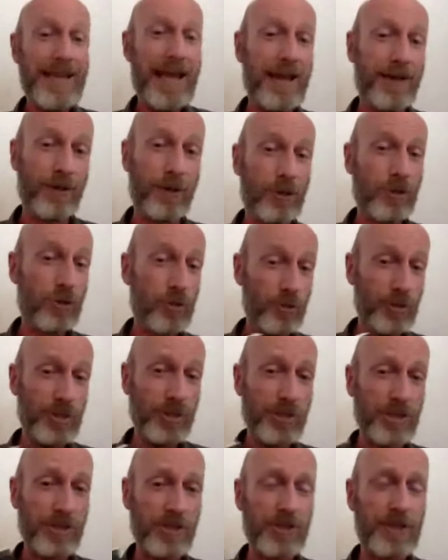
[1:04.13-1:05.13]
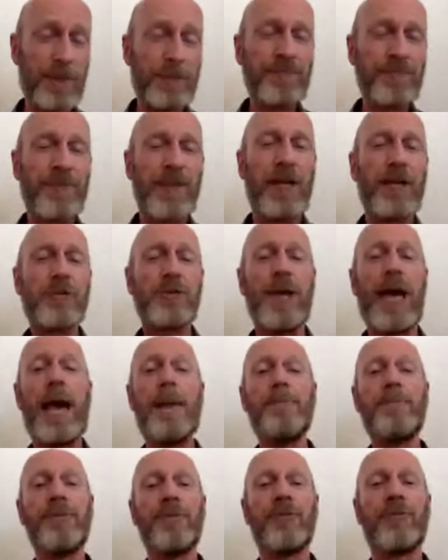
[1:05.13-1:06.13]
10, Choices. And it so
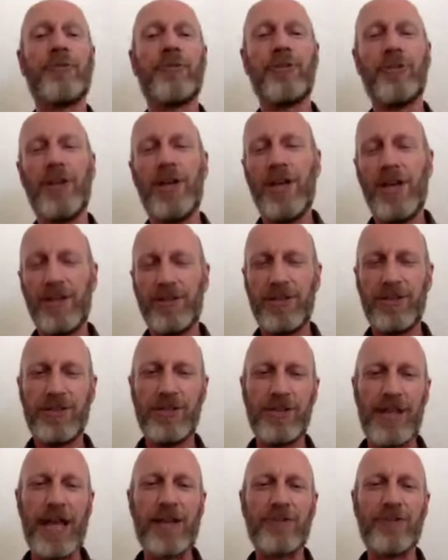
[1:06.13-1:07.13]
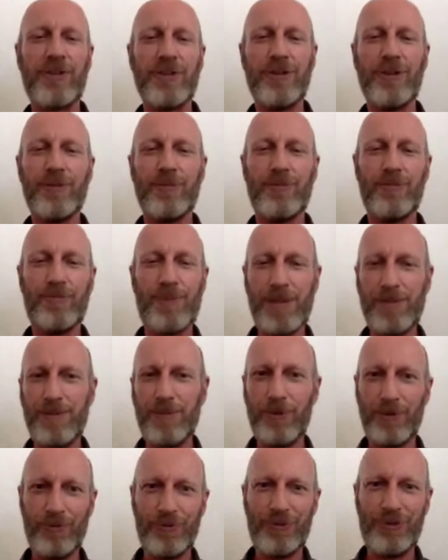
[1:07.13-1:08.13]
happens that this is actually maybe
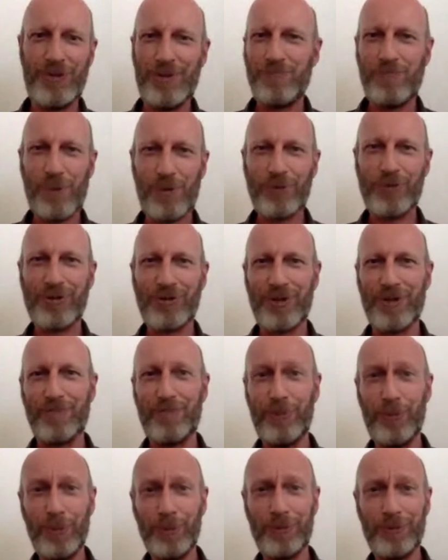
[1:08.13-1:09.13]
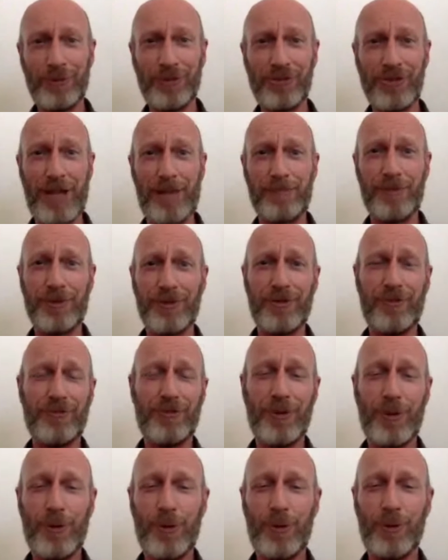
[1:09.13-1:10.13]
one of the most important chapters
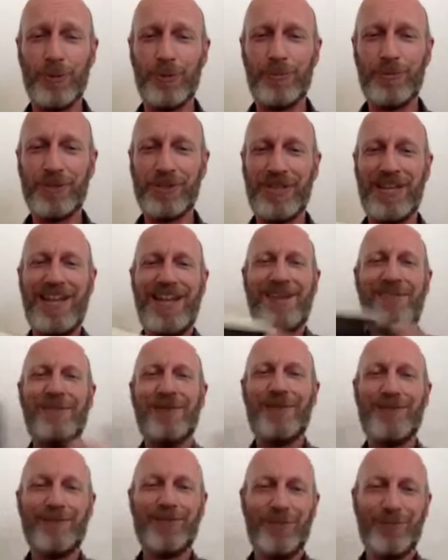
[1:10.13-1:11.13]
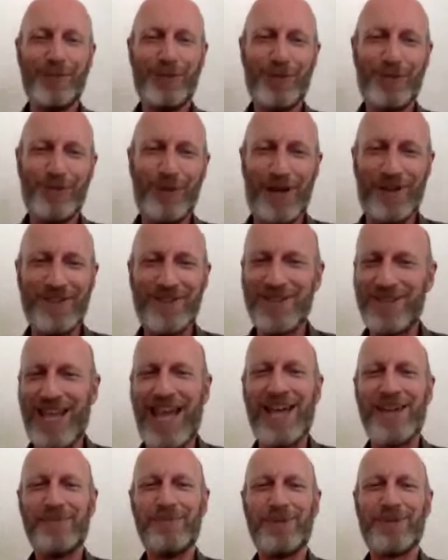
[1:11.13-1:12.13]
of the whole series to
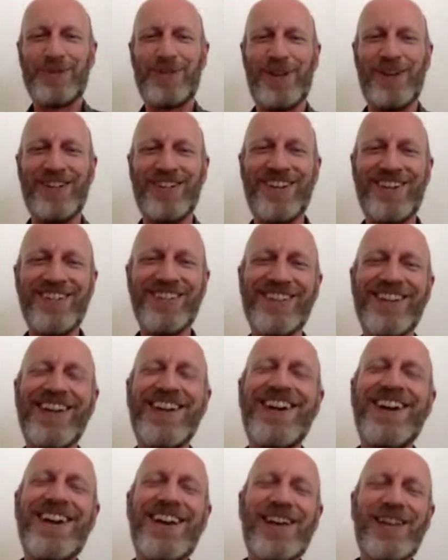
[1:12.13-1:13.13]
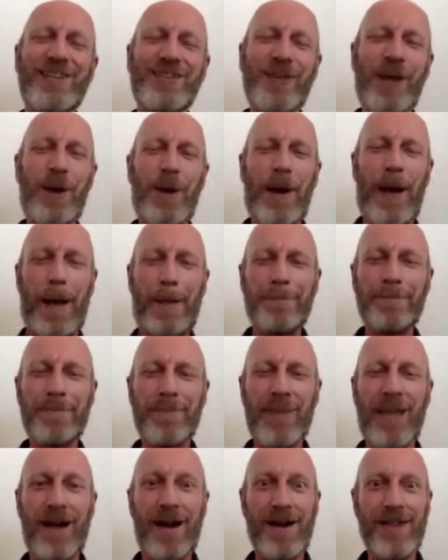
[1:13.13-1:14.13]
understand what's going on. So
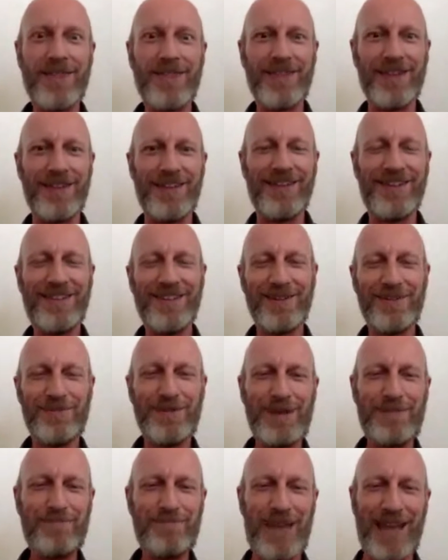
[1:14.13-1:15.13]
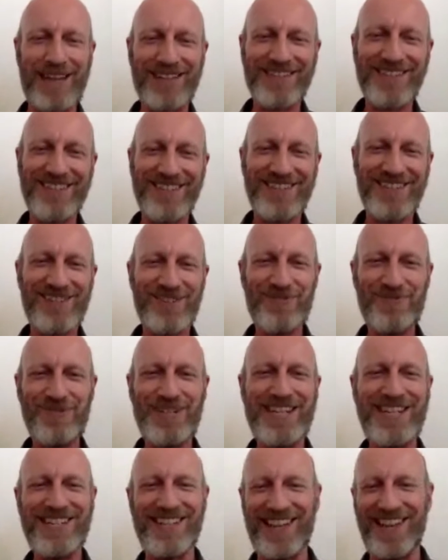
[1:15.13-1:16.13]
I think we better
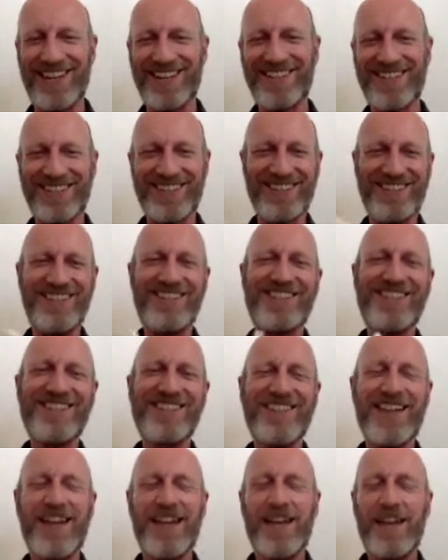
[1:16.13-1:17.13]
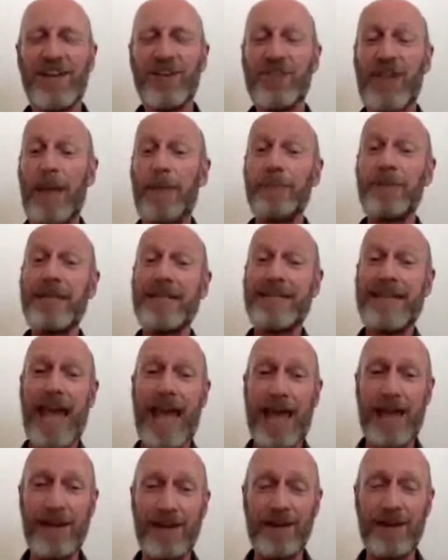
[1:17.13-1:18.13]
read it. So this is chapter
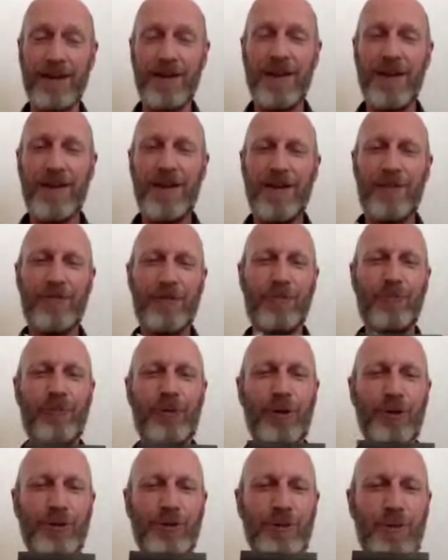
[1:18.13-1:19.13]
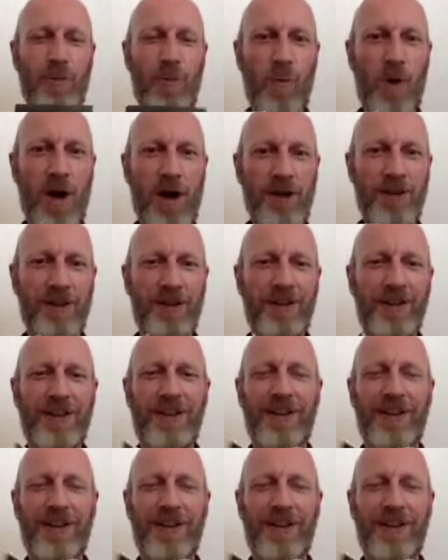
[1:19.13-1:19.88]
10 from Volume 1